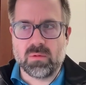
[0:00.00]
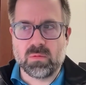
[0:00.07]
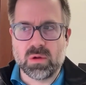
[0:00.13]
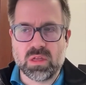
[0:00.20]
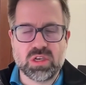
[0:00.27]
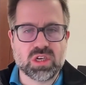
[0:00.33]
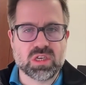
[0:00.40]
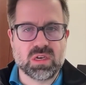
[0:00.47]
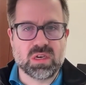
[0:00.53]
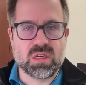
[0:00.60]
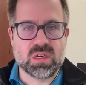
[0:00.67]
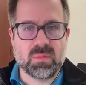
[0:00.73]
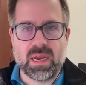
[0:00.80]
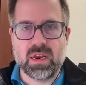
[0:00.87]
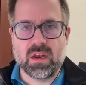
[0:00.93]
really just
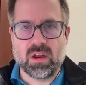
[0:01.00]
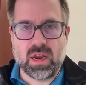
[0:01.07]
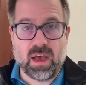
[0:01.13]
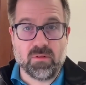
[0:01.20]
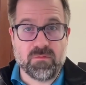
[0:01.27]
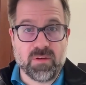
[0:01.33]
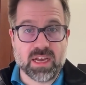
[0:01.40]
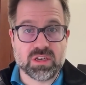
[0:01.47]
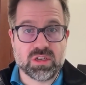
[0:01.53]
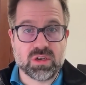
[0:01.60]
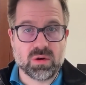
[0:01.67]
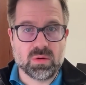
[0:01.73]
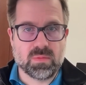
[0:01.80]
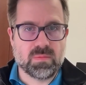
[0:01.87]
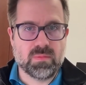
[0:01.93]
depended on how fast
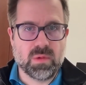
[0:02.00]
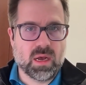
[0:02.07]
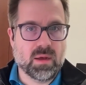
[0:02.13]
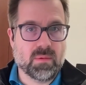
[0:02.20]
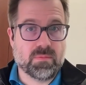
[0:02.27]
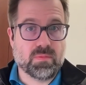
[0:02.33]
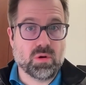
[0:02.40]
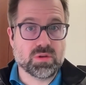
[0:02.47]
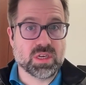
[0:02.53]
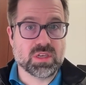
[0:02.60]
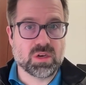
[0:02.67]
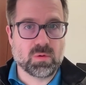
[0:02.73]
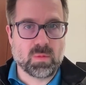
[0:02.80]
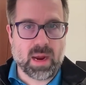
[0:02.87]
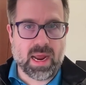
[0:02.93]
your
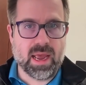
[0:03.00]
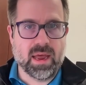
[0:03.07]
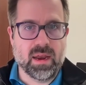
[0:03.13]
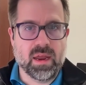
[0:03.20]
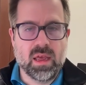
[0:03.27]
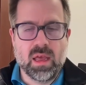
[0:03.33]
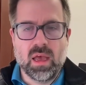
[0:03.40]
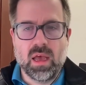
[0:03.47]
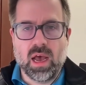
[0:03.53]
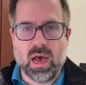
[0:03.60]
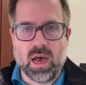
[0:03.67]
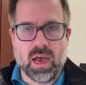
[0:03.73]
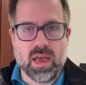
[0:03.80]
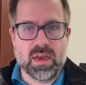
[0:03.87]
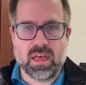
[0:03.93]
processor ran,
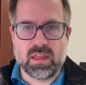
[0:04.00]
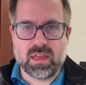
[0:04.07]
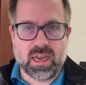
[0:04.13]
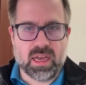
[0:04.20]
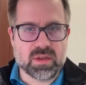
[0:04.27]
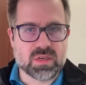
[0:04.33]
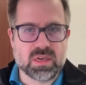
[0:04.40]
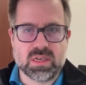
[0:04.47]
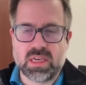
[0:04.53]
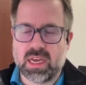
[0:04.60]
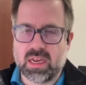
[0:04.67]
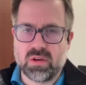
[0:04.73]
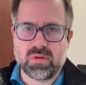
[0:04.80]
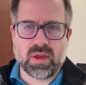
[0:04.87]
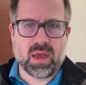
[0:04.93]
and nothing else. Didn't
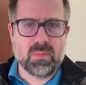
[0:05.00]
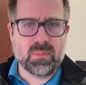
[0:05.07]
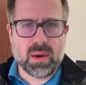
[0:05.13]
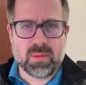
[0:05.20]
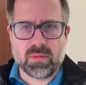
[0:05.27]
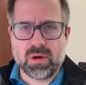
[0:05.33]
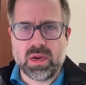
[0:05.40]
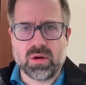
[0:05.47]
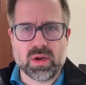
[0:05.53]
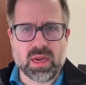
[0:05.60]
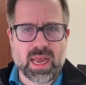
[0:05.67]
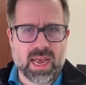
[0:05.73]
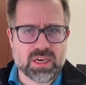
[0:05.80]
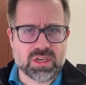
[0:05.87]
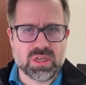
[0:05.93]
take into account memory
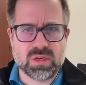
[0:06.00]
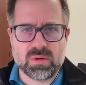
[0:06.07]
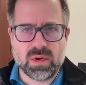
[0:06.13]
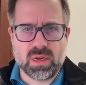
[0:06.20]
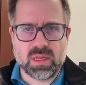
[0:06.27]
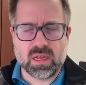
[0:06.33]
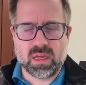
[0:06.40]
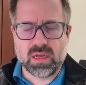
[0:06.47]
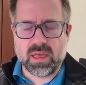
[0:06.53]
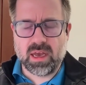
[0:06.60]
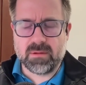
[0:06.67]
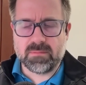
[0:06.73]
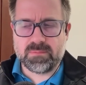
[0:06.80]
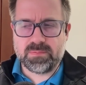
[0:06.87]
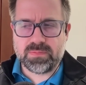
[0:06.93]
or caches or anything like
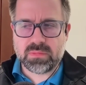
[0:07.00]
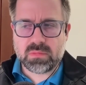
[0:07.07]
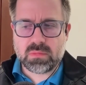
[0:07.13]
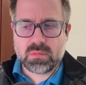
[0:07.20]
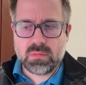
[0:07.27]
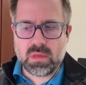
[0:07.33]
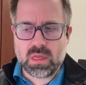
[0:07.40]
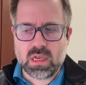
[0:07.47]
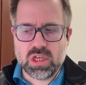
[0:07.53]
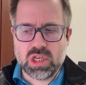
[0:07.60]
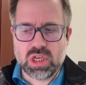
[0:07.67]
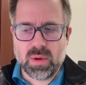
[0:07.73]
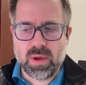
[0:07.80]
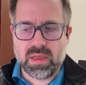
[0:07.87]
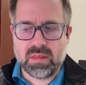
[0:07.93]
that.
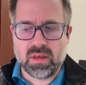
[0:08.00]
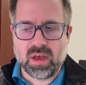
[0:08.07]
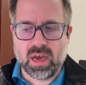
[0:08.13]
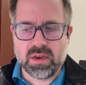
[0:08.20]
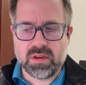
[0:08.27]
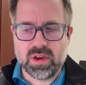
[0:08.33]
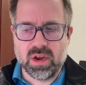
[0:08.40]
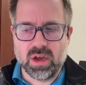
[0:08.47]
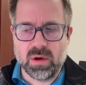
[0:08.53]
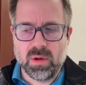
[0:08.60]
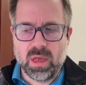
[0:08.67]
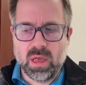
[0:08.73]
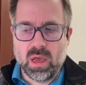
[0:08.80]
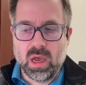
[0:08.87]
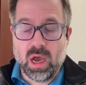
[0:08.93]
So I thought, you
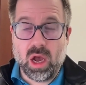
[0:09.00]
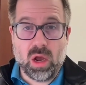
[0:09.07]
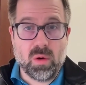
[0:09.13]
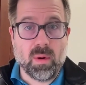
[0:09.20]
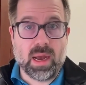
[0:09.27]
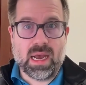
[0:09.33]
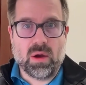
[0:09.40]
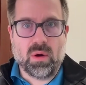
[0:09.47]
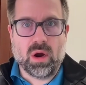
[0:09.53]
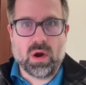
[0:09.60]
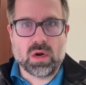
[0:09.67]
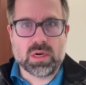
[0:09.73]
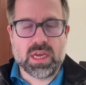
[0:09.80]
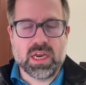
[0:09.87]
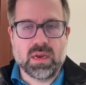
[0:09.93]
know, oh, how
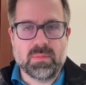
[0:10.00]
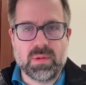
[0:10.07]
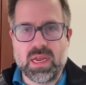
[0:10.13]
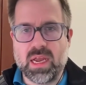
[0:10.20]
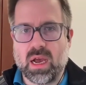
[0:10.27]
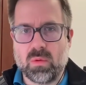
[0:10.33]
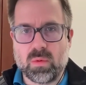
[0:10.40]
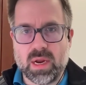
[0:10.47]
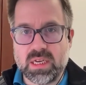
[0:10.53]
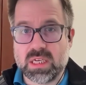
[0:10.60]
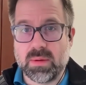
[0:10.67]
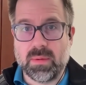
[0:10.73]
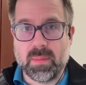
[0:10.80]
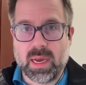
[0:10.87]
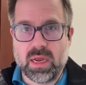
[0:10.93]
hard can it be? I'll
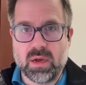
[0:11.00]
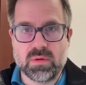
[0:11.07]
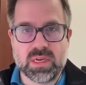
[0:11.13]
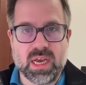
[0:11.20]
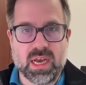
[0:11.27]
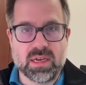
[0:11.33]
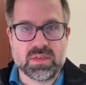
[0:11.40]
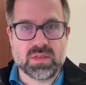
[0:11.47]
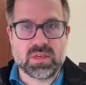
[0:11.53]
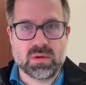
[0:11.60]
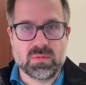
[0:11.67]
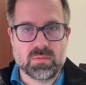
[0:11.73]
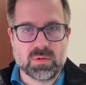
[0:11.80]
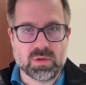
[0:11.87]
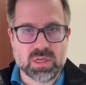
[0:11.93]
write some of my own tests
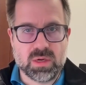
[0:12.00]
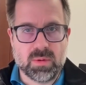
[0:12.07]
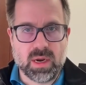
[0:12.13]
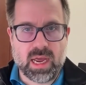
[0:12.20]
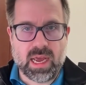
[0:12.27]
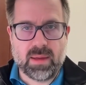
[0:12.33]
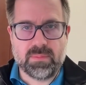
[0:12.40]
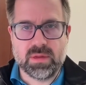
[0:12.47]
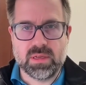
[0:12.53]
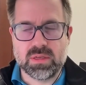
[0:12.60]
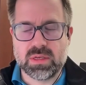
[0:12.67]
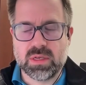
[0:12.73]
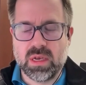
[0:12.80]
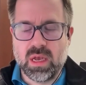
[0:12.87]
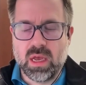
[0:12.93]
and we'll see what
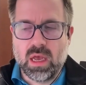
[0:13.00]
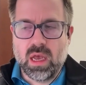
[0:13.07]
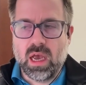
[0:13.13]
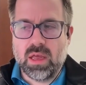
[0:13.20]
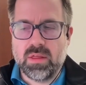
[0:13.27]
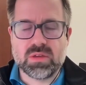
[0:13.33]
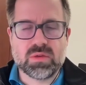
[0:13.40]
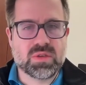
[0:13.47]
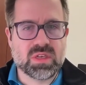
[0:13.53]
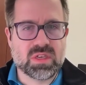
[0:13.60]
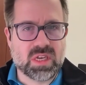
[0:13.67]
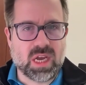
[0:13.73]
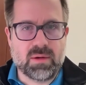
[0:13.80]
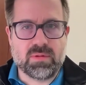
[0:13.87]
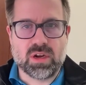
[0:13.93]
happens. And this
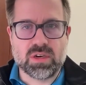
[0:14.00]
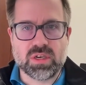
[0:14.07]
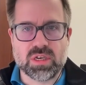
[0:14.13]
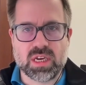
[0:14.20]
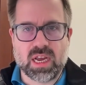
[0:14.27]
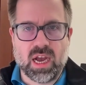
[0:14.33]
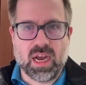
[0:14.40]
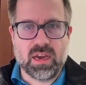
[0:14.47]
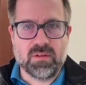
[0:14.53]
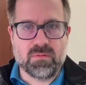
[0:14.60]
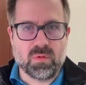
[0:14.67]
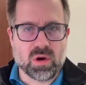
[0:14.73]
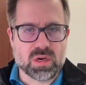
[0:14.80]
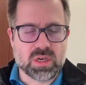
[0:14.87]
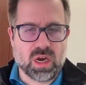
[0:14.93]
was a side project I kind
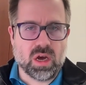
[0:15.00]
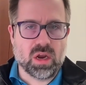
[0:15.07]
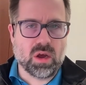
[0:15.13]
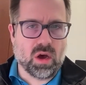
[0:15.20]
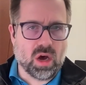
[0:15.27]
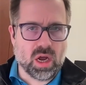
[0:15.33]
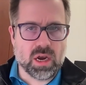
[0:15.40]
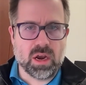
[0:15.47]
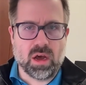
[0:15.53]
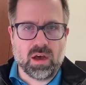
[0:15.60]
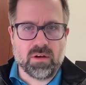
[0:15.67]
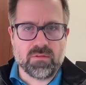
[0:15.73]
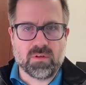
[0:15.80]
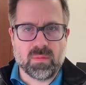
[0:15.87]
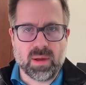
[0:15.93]
of worked on and
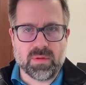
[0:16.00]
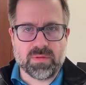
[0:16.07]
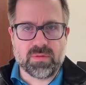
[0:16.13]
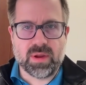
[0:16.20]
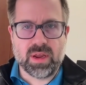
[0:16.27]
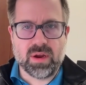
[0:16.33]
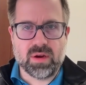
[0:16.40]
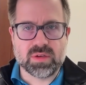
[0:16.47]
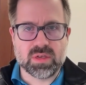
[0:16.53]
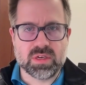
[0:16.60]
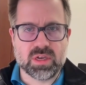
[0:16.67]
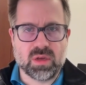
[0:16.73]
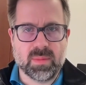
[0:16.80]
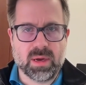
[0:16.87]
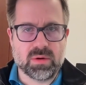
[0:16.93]
off for about 3 years
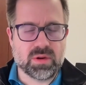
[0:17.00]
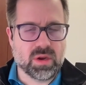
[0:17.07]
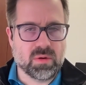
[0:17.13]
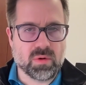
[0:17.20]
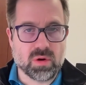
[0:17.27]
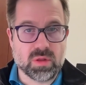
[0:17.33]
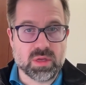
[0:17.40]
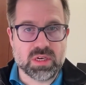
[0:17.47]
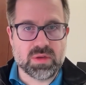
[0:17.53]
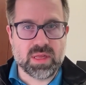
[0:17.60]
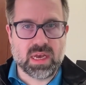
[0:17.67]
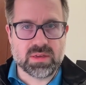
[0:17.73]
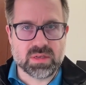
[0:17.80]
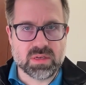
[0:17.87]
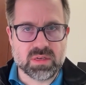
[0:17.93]
until about, you know, early
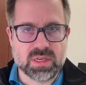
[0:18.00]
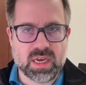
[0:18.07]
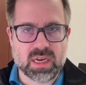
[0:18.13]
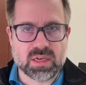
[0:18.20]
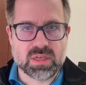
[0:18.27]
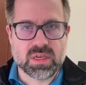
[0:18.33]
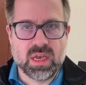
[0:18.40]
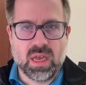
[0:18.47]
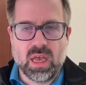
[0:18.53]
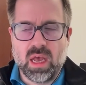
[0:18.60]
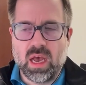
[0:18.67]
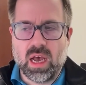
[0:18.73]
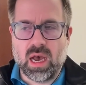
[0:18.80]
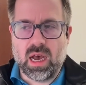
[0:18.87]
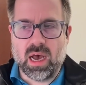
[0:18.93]
2006.
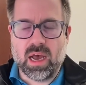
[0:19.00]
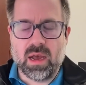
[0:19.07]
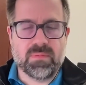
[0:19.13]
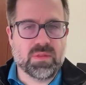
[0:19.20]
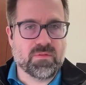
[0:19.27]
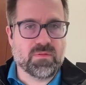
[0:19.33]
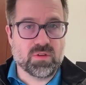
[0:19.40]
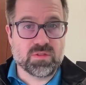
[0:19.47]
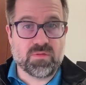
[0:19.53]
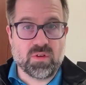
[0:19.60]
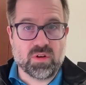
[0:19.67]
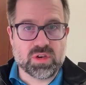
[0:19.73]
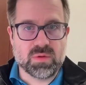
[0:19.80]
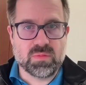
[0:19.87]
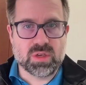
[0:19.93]
The first
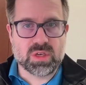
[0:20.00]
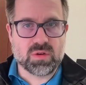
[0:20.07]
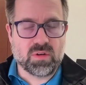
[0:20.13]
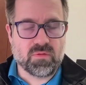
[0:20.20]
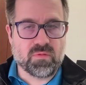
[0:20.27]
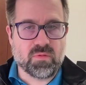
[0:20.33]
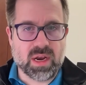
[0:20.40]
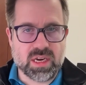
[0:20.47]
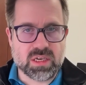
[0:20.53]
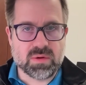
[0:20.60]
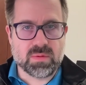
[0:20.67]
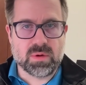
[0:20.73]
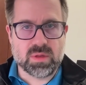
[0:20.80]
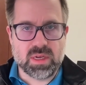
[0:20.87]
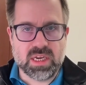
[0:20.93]
version was sort of ready
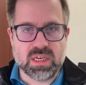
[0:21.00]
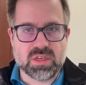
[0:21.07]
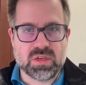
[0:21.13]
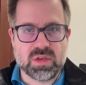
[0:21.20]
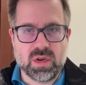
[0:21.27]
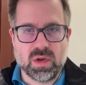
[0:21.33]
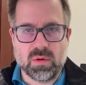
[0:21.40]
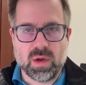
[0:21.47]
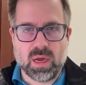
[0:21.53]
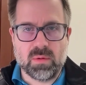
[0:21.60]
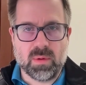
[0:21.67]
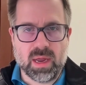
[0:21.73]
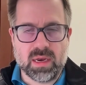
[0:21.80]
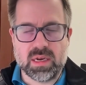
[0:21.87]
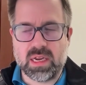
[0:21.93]
to release. You know,
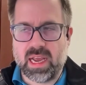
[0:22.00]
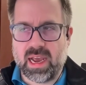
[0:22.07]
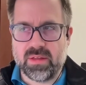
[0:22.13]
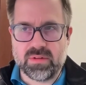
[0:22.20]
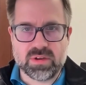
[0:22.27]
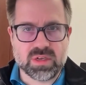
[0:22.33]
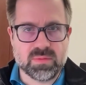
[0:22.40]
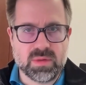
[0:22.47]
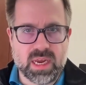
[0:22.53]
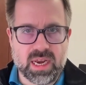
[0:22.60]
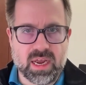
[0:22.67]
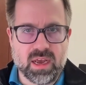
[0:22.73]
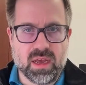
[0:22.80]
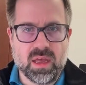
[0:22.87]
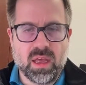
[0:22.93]
I went and gathered some
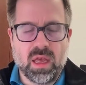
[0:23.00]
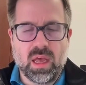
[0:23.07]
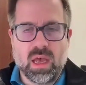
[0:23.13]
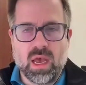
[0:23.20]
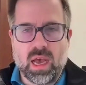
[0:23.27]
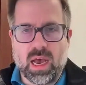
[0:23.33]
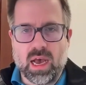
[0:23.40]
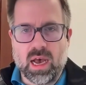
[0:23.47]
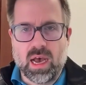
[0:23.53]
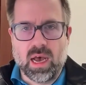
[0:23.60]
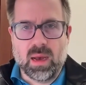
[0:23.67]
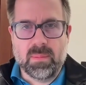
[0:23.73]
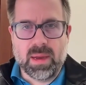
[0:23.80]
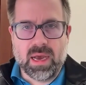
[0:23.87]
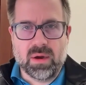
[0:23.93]
data
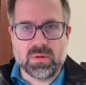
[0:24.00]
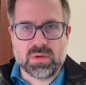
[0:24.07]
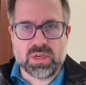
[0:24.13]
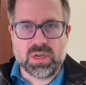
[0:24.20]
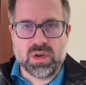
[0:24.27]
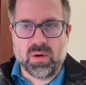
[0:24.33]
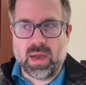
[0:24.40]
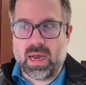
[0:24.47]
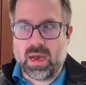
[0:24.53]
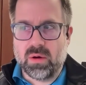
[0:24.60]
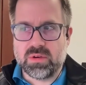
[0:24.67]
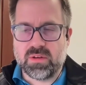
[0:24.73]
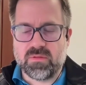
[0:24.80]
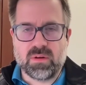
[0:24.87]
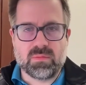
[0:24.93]
about, you know,
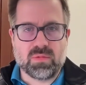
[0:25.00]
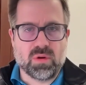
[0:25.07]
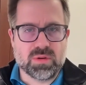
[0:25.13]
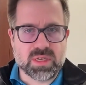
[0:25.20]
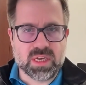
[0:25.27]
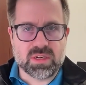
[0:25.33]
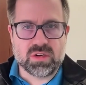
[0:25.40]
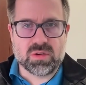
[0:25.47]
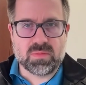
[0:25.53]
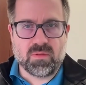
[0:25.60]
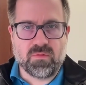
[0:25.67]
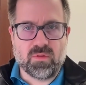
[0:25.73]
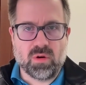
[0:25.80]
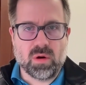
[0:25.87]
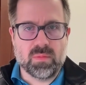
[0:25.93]
how different processors
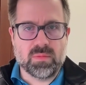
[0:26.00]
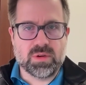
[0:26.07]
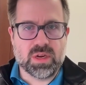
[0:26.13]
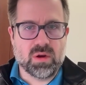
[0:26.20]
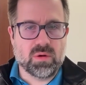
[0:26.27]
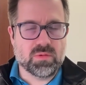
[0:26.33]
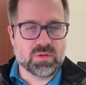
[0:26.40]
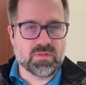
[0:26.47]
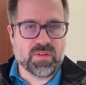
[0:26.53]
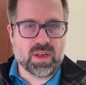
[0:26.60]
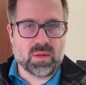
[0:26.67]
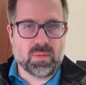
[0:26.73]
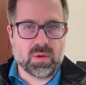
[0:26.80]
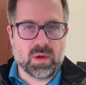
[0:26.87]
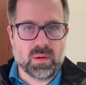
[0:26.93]
performed. You know, it was
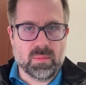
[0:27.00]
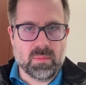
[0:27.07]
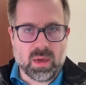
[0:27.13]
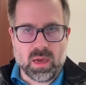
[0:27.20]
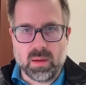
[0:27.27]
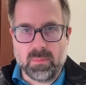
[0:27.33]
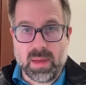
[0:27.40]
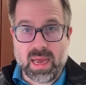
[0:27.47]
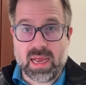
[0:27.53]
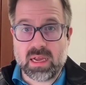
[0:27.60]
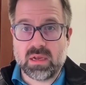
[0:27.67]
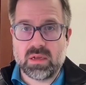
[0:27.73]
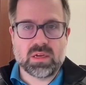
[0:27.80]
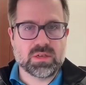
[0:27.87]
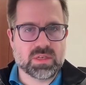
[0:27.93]
available on
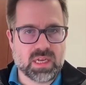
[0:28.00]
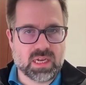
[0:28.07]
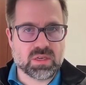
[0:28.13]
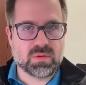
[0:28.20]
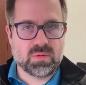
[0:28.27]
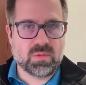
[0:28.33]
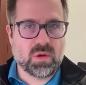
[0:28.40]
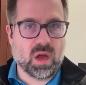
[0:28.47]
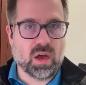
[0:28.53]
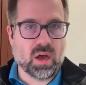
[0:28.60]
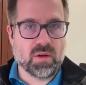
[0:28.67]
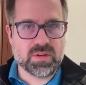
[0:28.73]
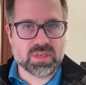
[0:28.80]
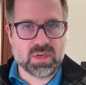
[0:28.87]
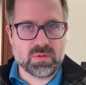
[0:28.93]
Mac because that's
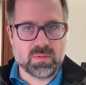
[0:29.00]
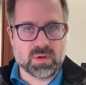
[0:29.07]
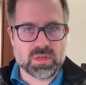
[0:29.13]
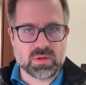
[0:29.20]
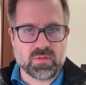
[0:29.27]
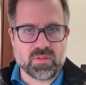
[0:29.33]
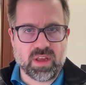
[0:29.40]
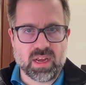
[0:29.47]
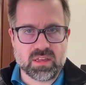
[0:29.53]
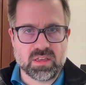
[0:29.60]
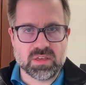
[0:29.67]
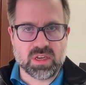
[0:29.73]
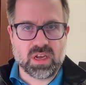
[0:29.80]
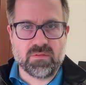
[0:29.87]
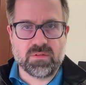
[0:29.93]
obviously what sort of kicked
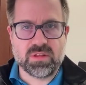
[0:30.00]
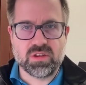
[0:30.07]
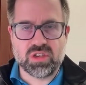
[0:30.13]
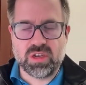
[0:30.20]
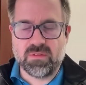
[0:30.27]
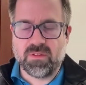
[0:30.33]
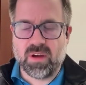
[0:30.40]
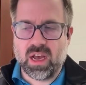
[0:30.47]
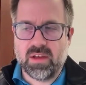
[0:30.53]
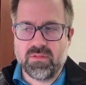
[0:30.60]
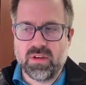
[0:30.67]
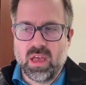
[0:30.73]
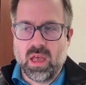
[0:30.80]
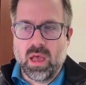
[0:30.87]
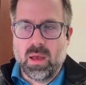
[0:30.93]
this off with the
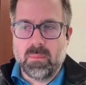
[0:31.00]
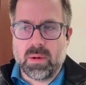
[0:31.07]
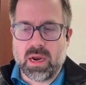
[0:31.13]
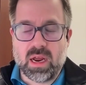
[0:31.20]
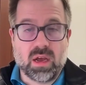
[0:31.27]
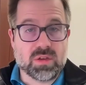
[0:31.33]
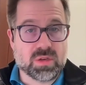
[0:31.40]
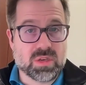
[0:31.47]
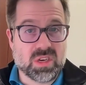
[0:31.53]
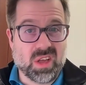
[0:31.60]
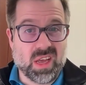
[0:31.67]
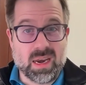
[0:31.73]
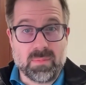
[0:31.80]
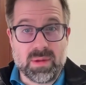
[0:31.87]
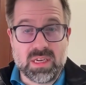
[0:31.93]
G5. But I also
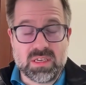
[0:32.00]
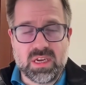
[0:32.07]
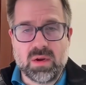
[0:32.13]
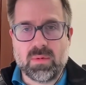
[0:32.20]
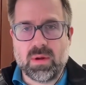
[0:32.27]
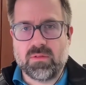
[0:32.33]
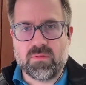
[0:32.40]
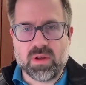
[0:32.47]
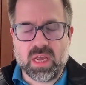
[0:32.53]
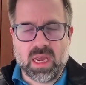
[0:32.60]
still had a PC around for